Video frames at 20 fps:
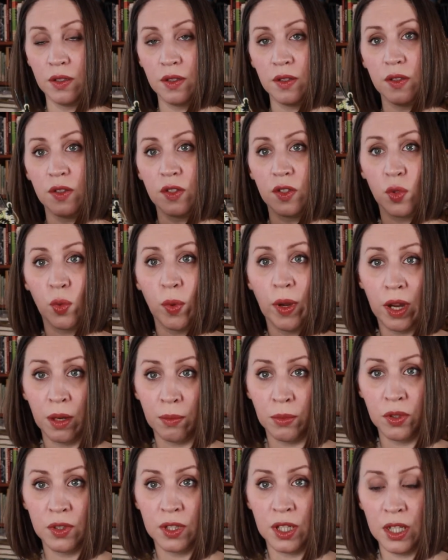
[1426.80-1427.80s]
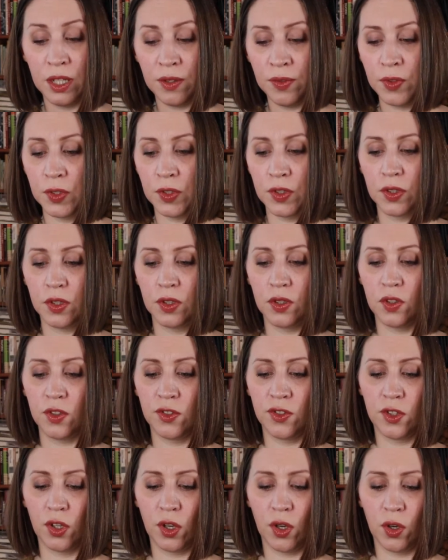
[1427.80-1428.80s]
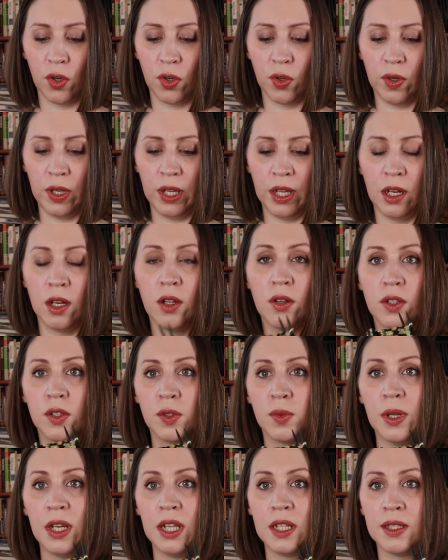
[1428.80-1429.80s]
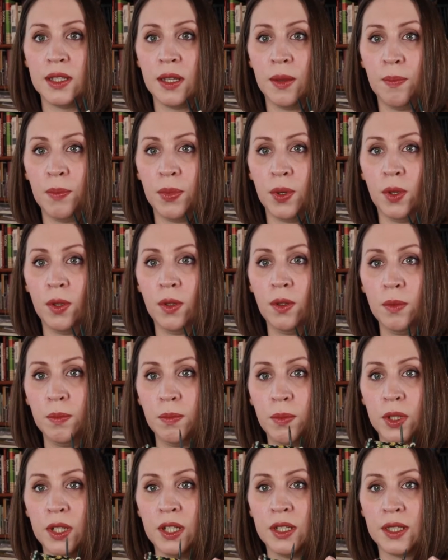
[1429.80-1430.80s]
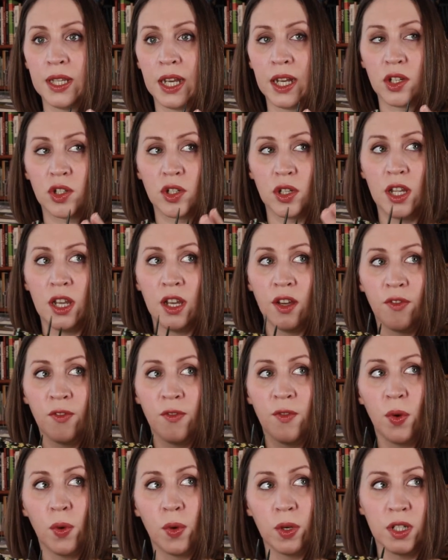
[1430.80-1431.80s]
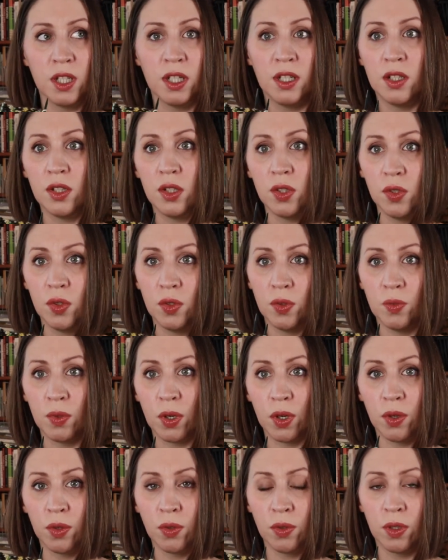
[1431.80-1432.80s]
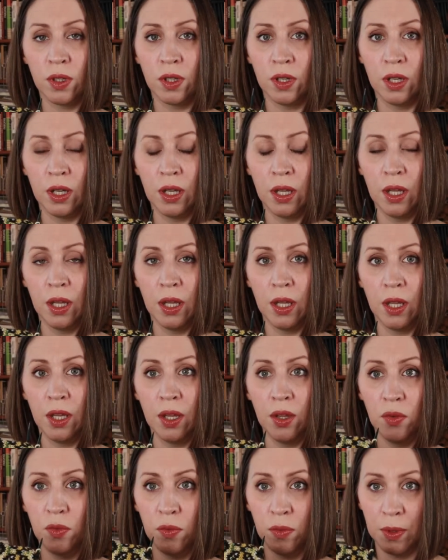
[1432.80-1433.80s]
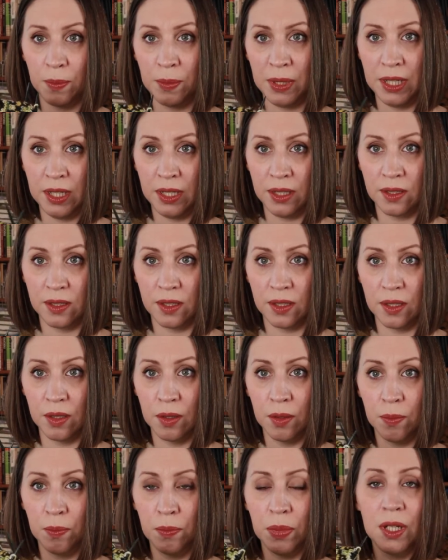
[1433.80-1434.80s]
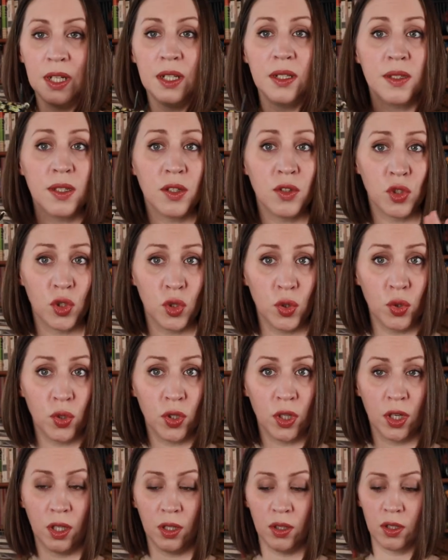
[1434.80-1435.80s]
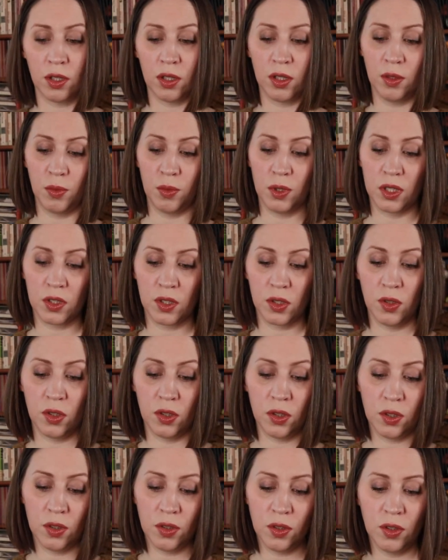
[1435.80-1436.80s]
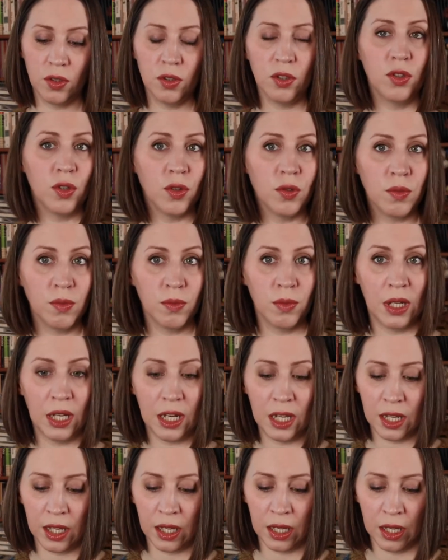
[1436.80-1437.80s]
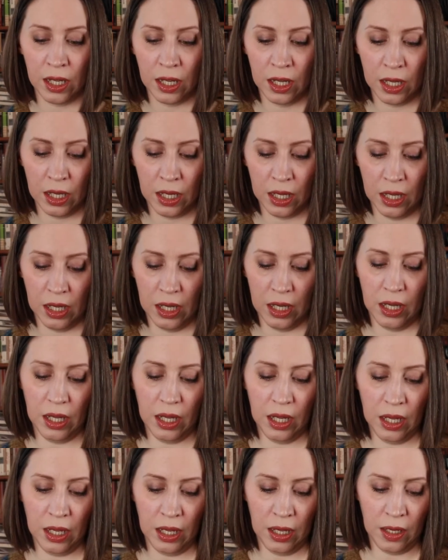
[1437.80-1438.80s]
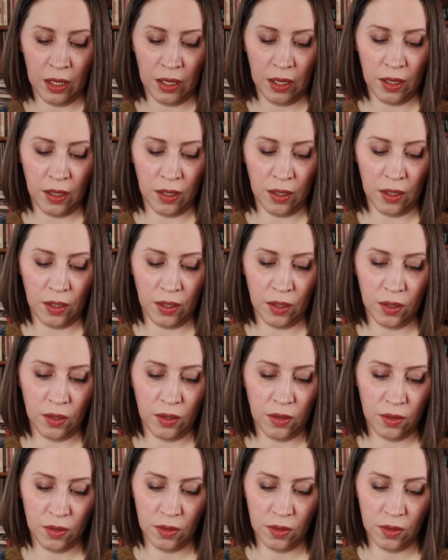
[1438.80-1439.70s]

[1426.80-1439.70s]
square motifs. So it looks really simple, but it's actually a 42 row repeat. But it's a 2-color color work, so you don't really you're